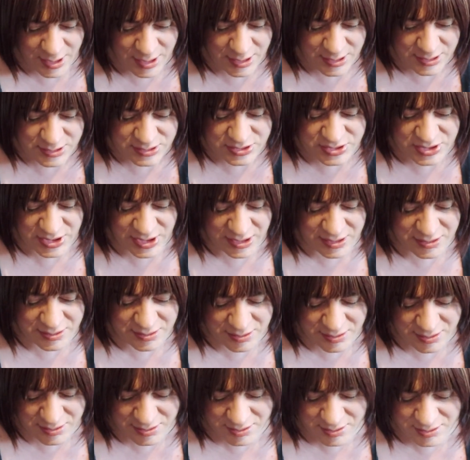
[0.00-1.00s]
So
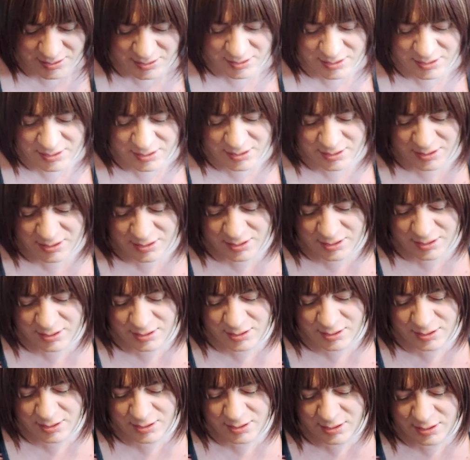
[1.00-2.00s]

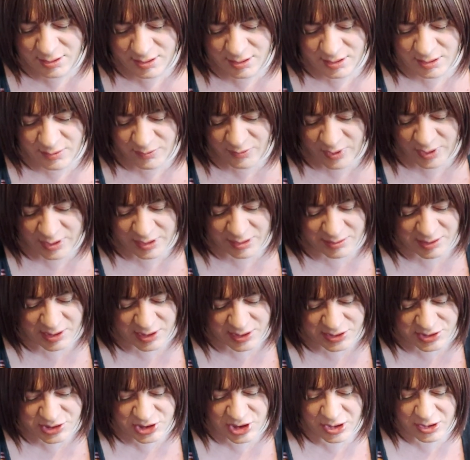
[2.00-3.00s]
the one I'm going
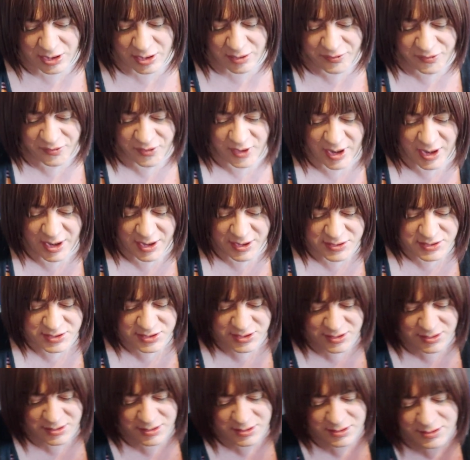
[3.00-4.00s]
to show you first